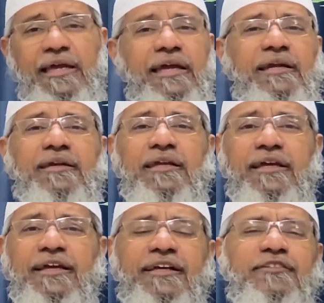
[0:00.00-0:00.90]
it
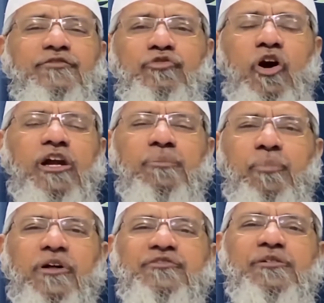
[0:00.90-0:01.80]
is not
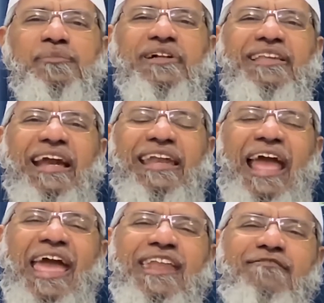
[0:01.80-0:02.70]
possible that
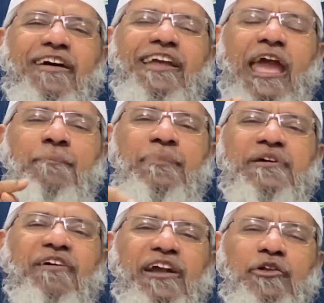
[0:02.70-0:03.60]
anyone can
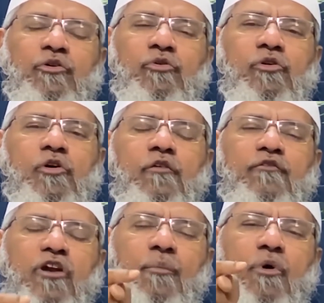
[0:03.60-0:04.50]
prevent you
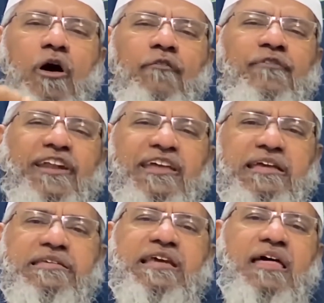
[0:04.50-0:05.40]
from offering
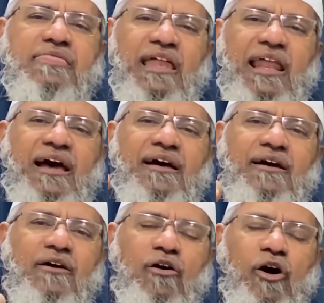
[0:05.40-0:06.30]
Isha Salah
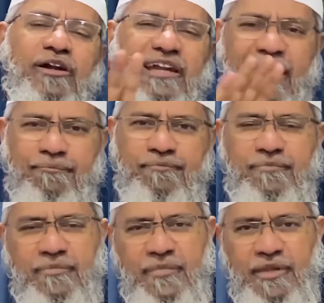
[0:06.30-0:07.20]
on time.
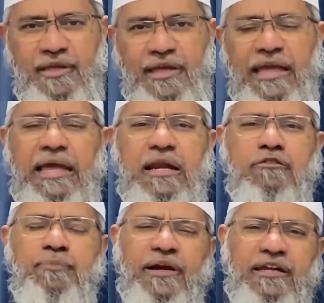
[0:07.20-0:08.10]

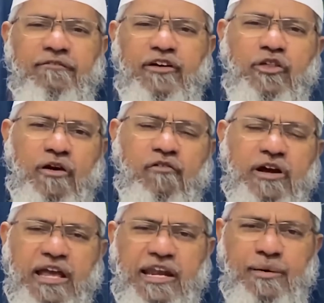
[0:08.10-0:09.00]
Irrespective whether you're
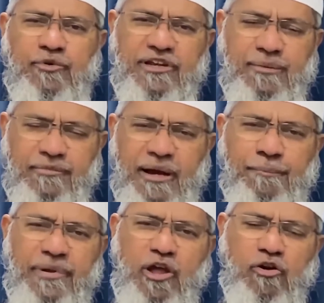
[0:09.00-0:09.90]
working in a Muslim
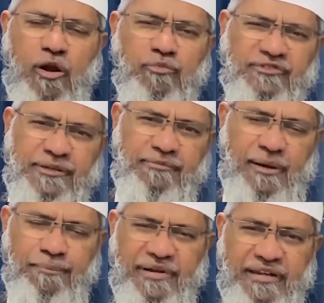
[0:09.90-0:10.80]
company or non-Muslim
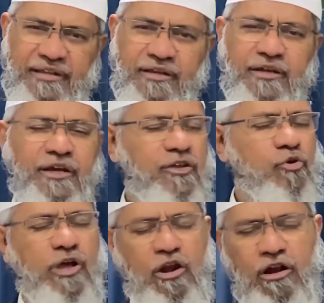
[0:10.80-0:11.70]
company,
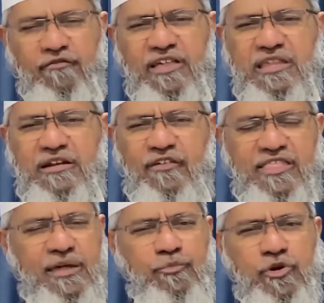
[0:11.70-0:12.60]
you can always
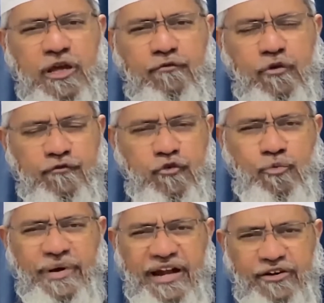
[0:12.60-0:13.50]
request them to give you a
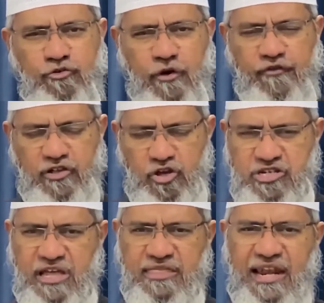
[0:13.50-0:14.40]
few minutes to offer your
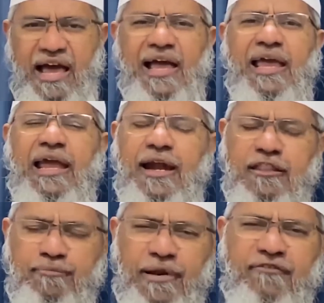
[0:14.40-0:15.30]
Isha Salah. It
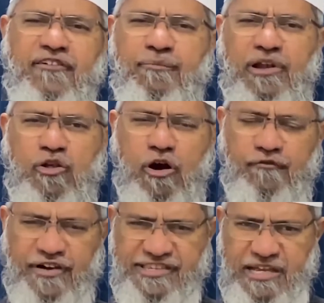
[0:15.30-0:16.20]
is preferable you
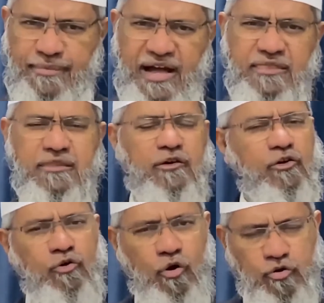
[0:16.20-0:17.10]
offer in Jamaat,
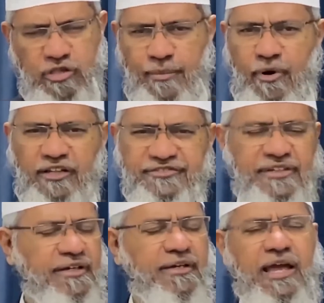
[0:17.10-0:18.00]
go to the mosque,
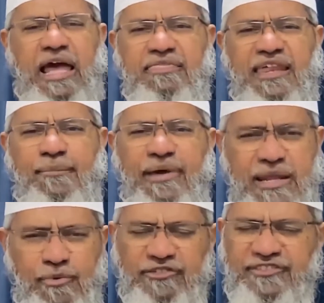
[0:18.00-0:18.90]
and there are
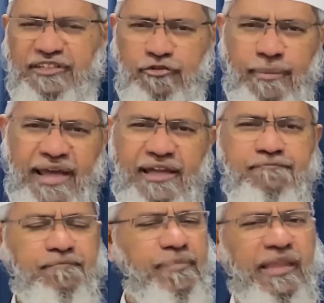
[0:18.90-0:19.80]
many mosques in Dubai.